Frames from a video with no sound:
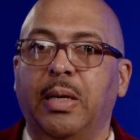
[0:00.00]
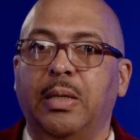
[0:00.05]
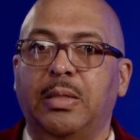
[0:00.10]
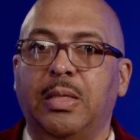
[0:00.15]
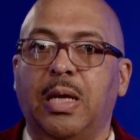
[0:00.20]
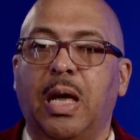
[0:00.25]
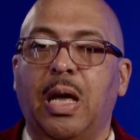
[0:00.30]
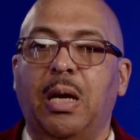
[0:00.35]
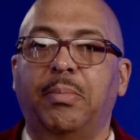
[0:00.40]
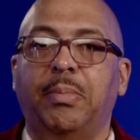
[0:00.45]

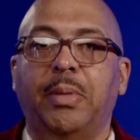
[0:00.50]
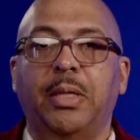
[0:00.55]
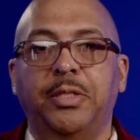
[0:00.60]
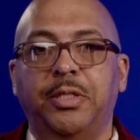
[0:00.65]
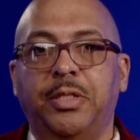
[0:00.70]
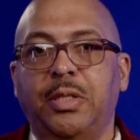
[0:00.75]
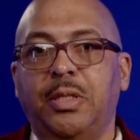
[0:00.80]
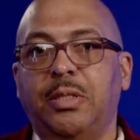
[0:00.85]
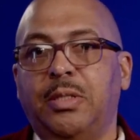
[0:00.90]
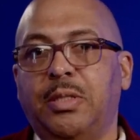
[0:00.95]
time that
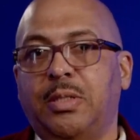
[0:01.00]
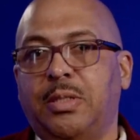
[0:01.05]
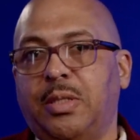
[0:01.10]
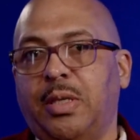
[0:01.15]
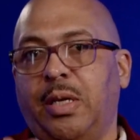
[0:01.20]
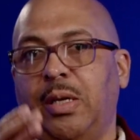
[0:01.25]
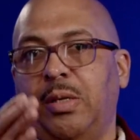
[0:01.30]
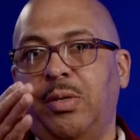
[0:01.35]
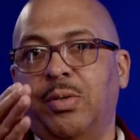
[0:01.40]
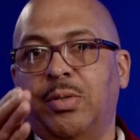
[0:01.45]
Jesus
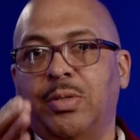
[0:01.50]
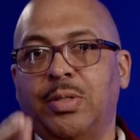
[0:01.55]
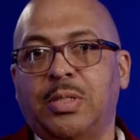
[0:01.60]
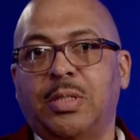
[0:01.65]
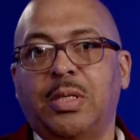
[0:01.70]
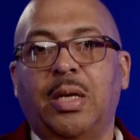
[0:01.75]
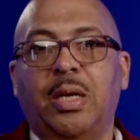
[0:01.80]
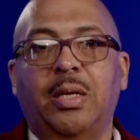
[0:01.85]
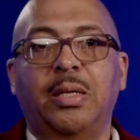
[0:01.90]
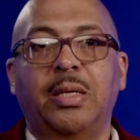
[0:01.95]
said, "Your
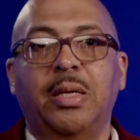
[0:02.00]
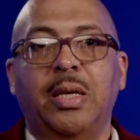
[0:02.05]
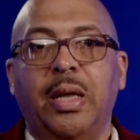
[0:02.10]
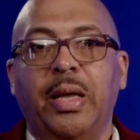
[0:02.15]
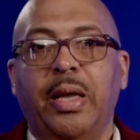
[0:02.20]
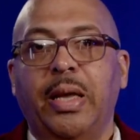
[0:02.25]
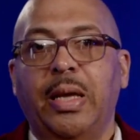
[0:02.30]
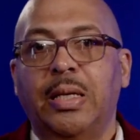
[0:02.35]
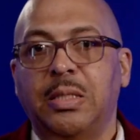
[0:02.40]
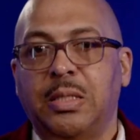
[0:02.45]
son
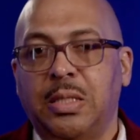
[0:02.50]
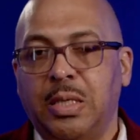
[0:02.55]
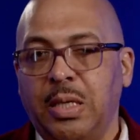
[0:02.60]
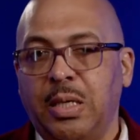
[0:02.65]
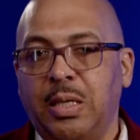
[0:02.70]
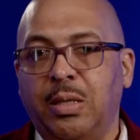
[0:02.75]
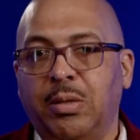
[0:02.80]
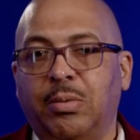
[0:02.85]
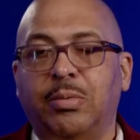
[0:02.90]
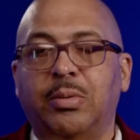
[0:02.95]
is
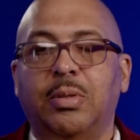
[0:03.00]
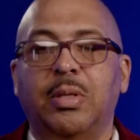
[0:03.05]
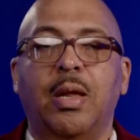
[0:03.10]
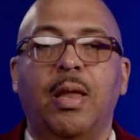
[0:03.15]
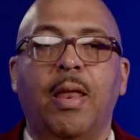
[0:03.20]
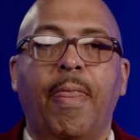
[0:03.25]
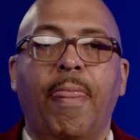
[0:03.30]
healed."